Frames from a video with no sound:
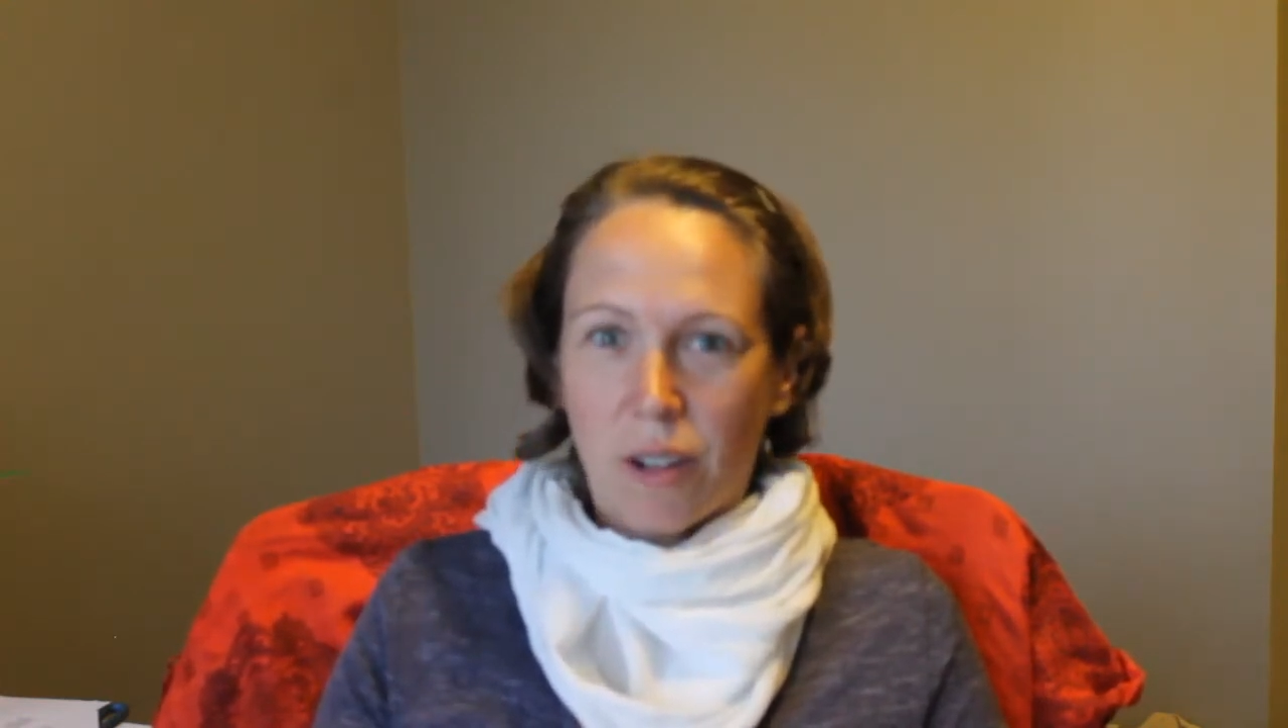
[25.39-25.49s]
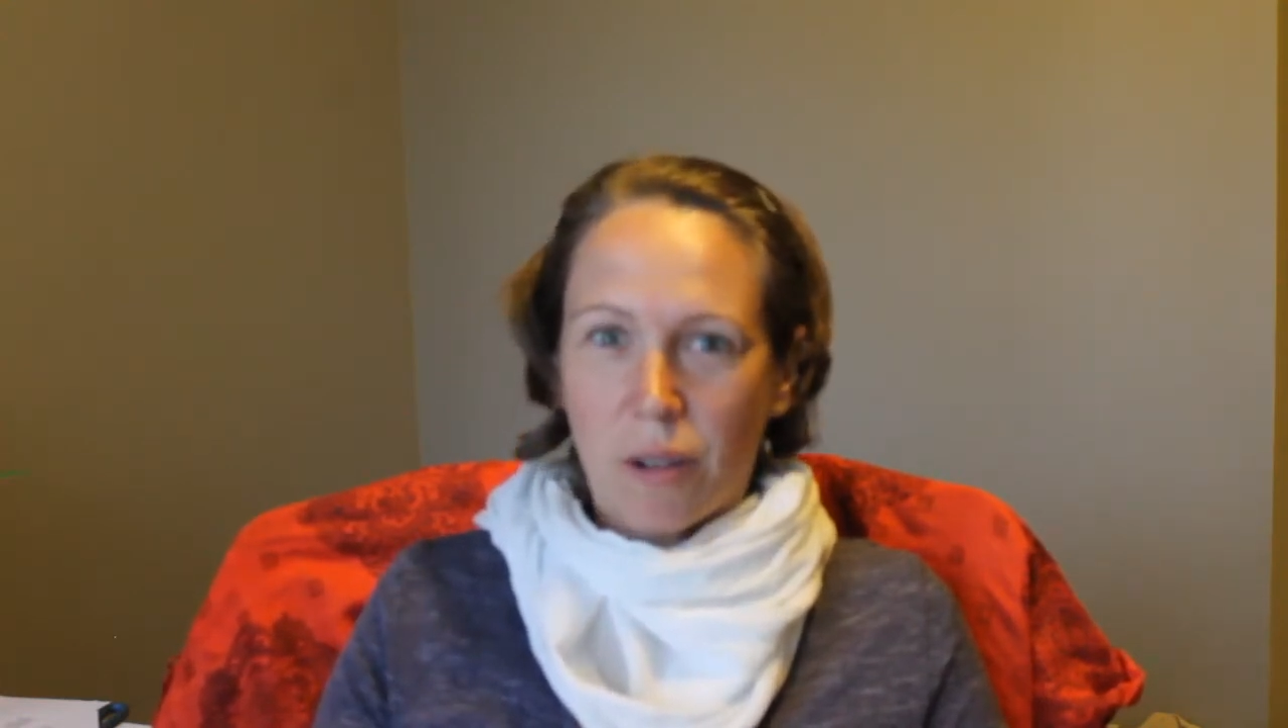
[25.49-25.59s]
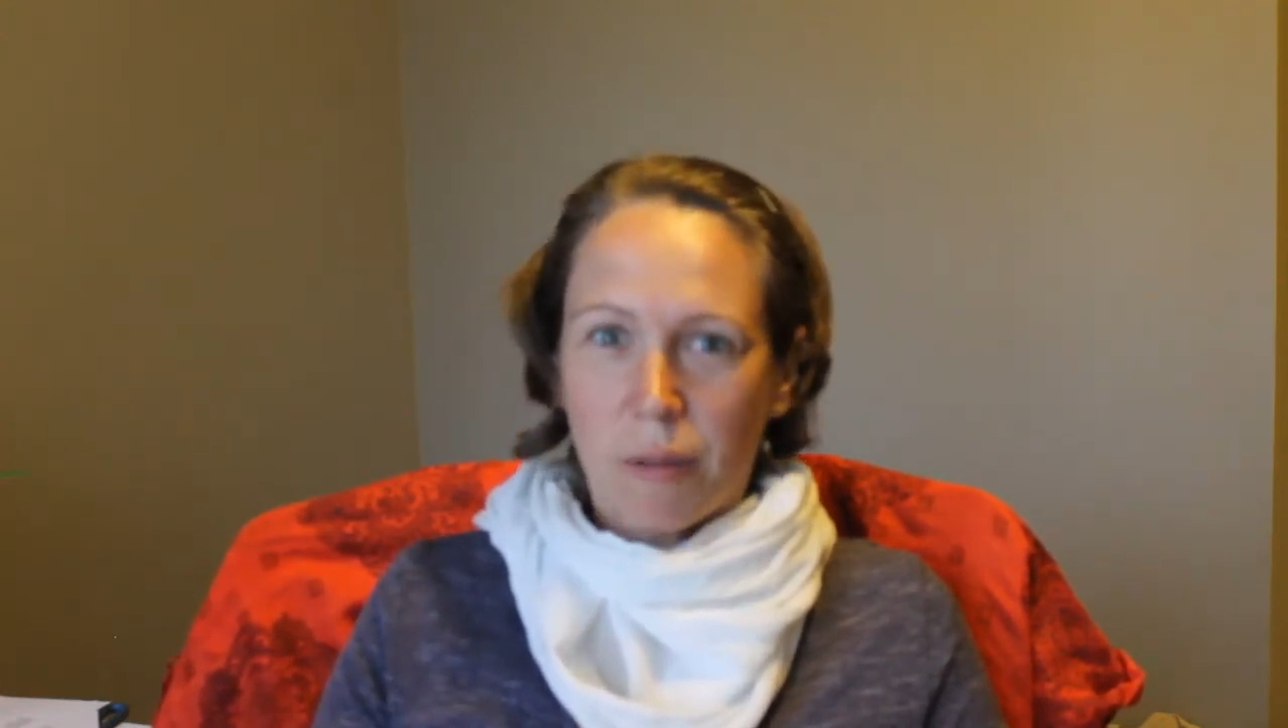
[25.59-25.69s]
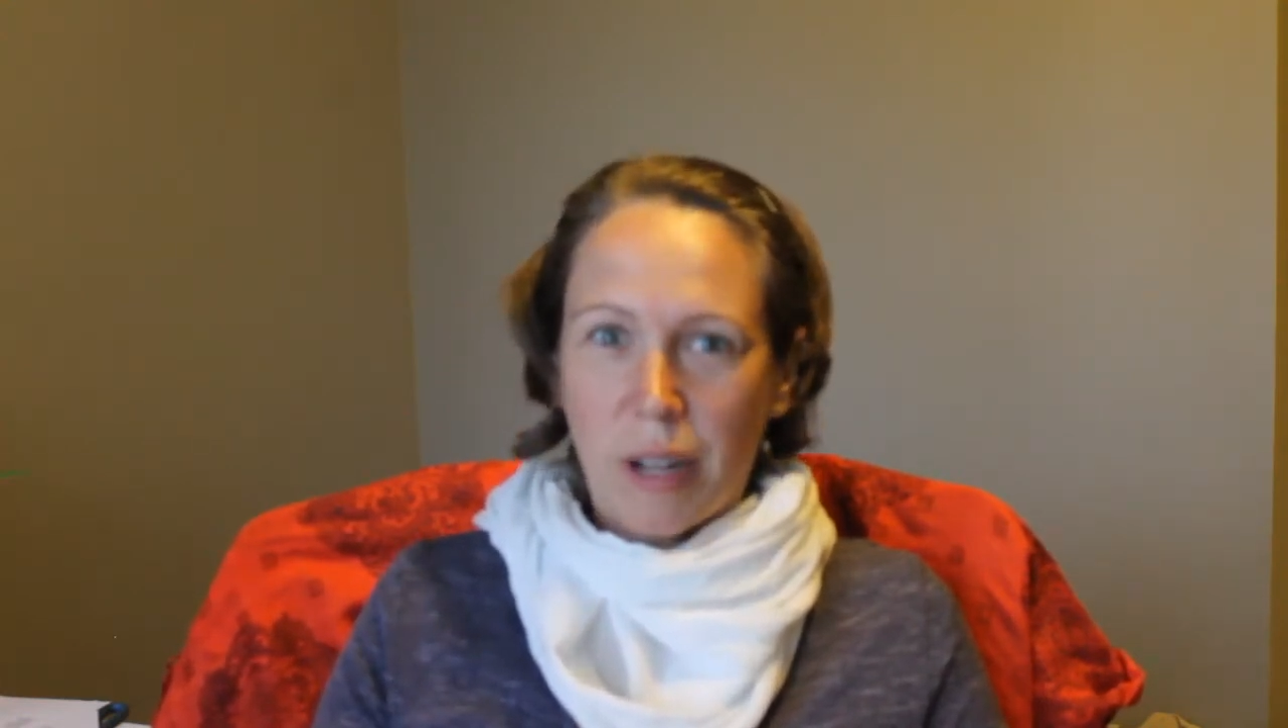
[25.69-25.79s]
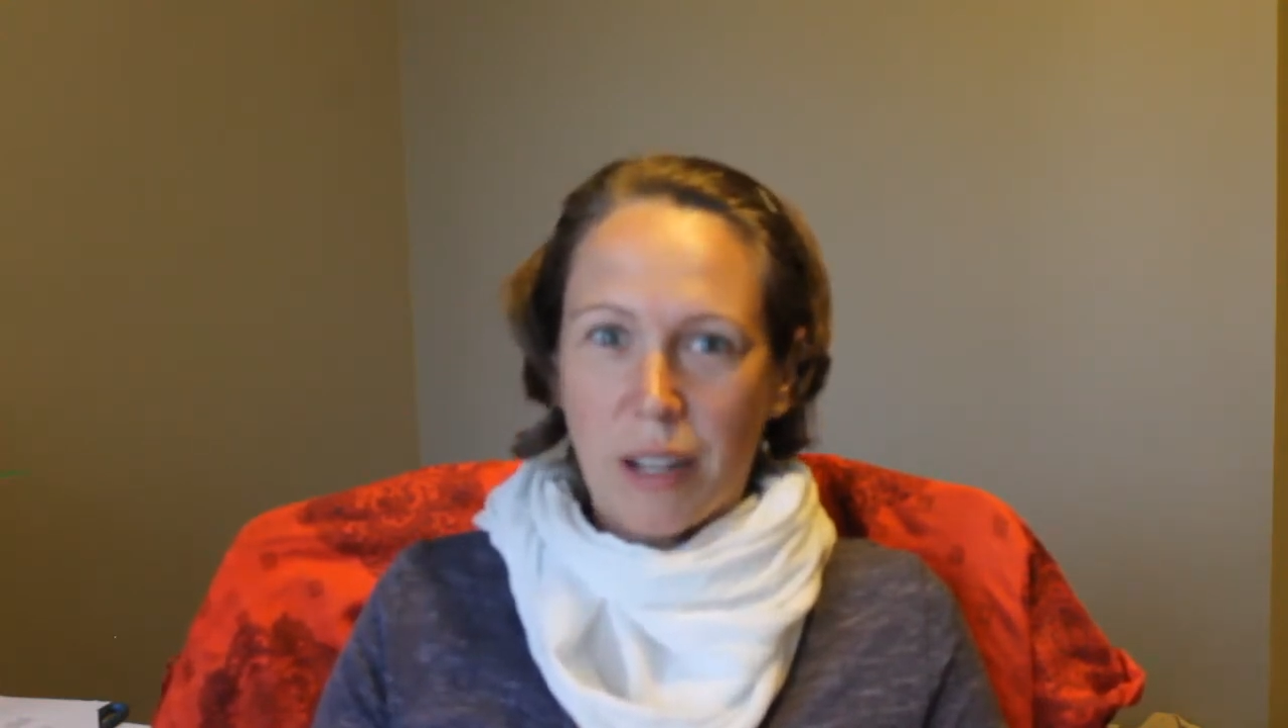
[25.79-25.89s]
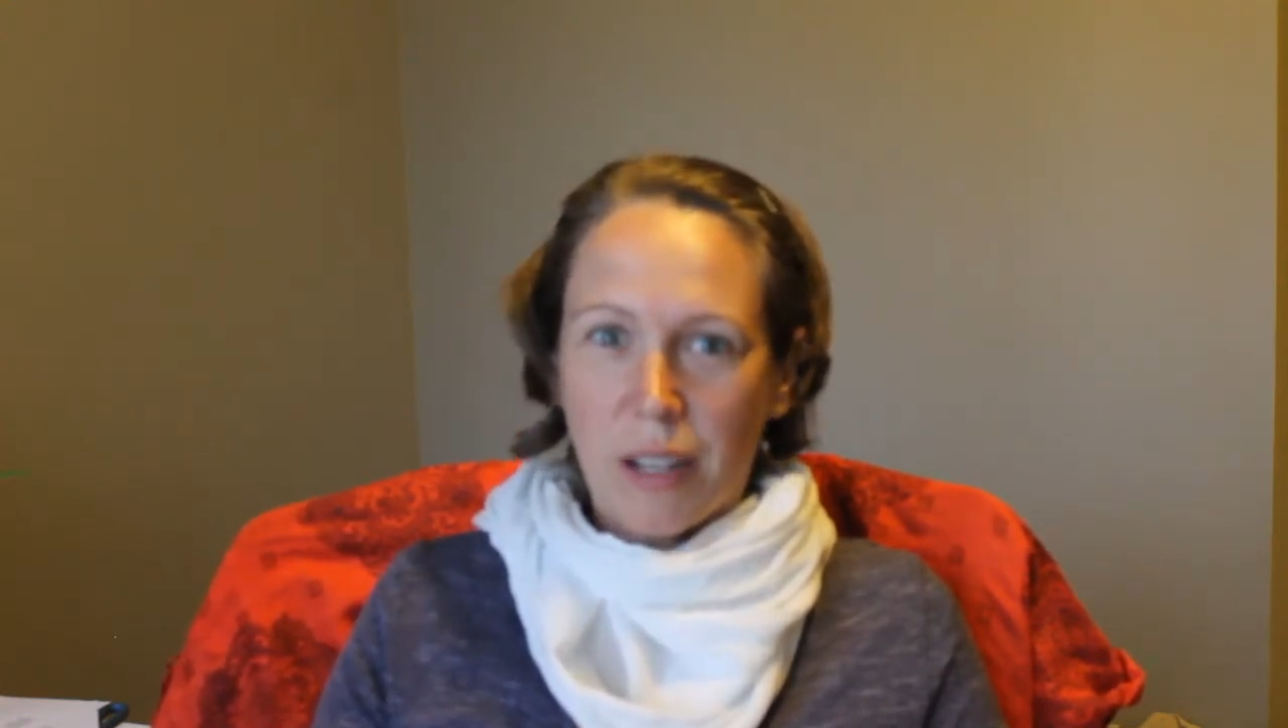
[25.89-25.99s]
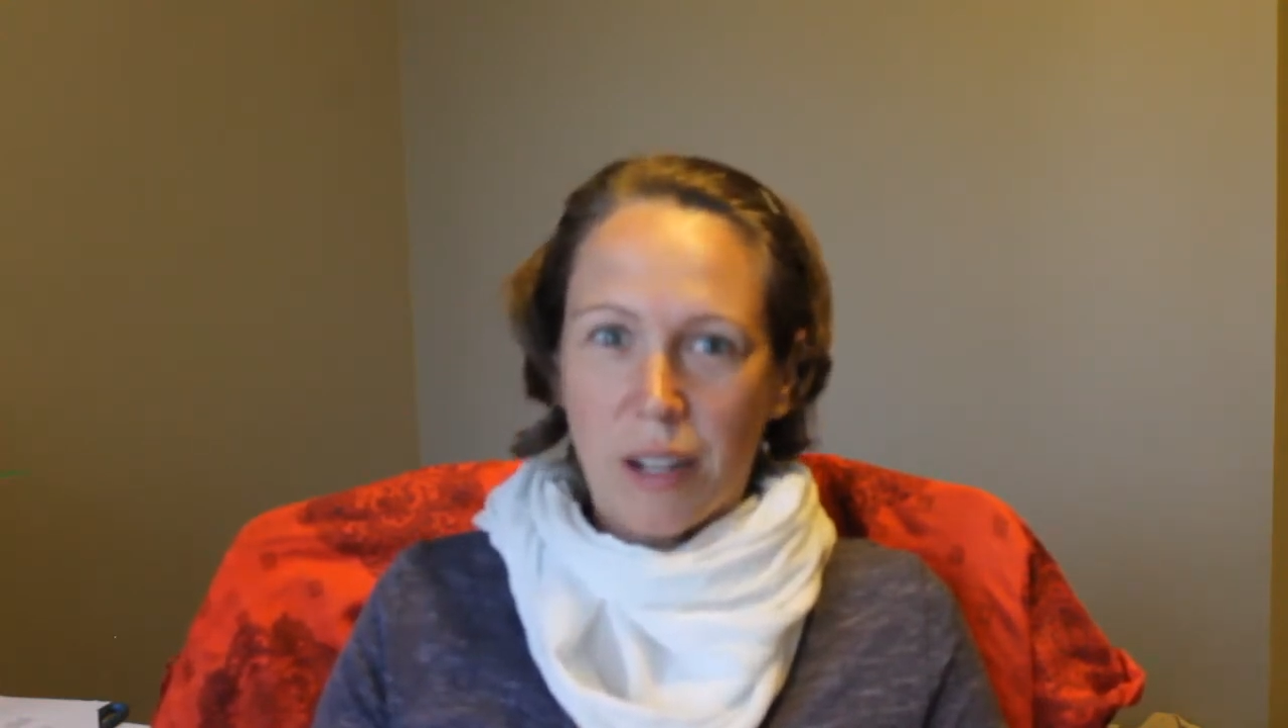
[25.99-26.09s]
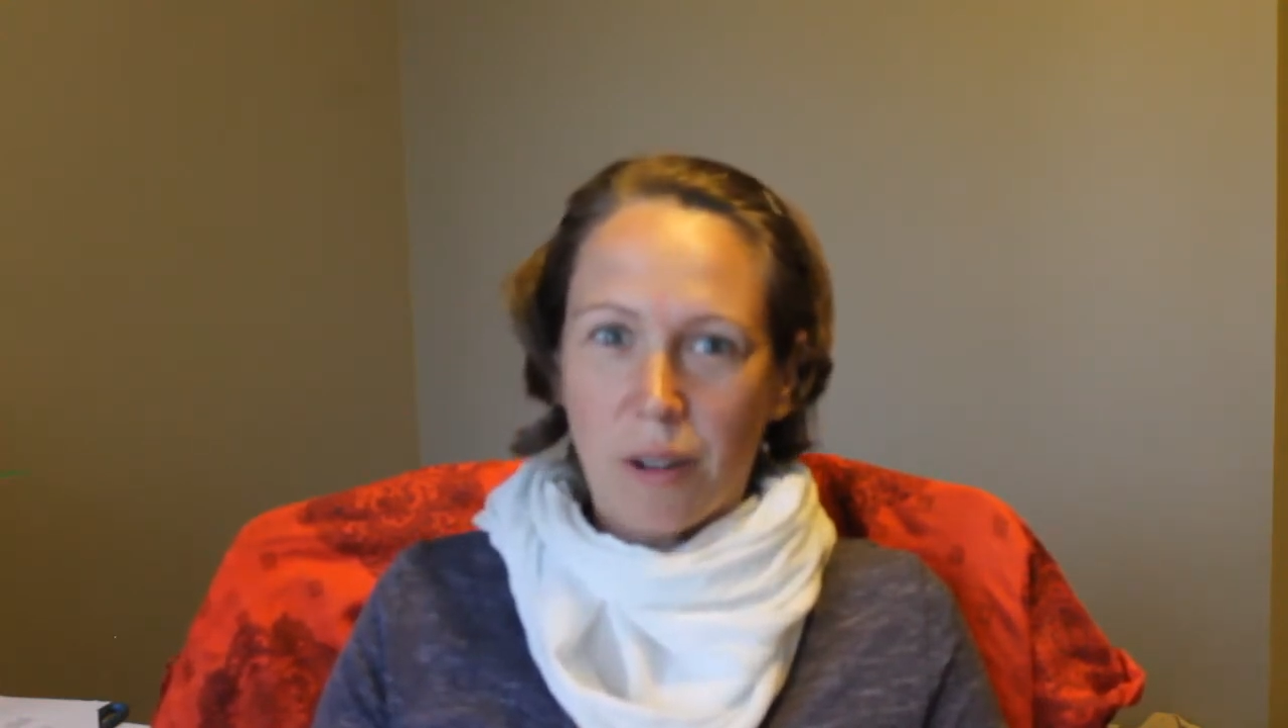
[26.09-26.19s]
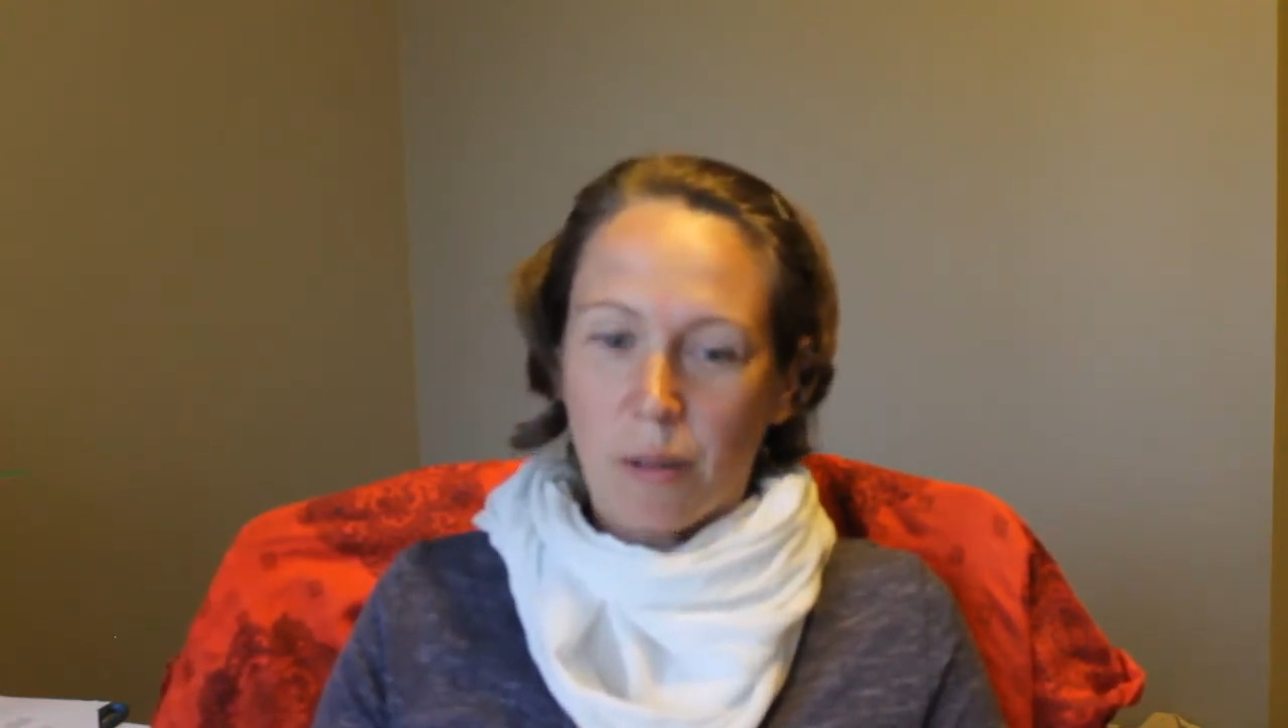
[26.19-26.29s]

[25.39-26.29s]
created,